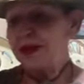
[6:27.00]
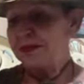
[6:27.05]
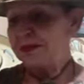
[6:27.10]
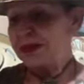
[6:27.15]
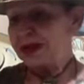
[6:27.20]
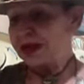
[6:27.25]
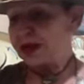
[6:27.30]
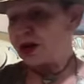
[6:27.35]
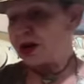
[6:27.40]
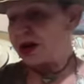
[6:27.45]

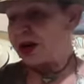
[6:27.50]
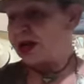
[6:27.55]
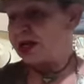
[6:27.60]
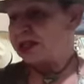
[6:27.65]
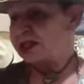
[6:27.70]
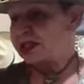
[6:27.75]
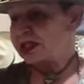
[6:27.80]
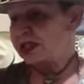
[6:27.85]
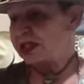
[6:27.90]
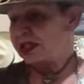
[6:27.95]

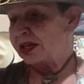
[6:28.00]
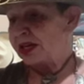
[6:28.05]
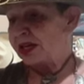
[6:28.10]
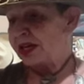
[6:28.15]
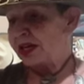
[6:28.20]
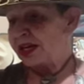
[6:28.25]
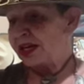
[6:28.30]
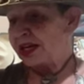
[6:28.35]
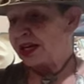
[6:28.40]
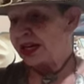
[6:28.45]
because
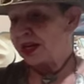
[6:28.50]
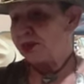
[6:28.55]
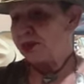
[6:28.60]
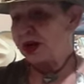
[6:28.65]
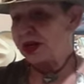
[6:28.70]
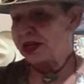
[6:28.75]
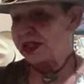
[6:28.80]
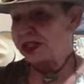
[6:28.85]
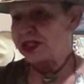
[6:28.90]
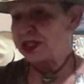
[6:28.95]
he
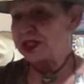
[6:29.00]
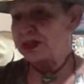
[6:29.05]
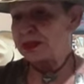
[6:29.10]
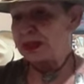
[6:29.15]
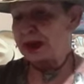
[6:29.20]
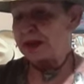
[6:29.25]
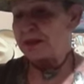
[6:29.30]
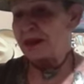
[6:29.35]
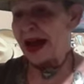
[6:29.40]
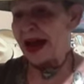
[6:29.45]
wants to
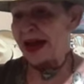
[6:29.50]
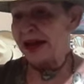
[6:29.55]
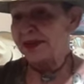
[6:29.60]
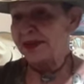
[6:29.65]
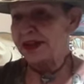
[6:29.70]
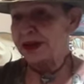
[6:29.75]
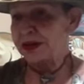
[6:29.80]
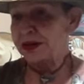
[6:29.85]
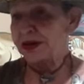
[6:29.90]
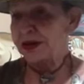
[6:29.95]
be back
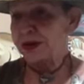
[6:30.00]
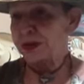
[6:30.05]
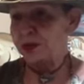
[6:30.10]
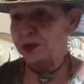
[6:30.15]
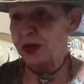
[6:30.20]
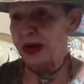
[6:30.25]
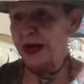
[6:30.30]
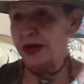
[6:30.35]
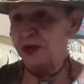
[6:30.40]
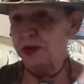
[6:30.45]
there and
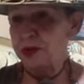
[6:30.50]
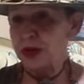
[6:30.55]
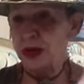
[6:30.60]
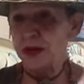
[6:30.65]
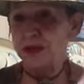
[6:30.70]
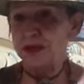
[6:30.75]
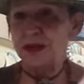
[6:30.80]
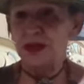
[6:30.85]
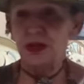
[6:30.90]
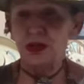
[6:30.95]

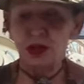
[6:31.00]
railroad the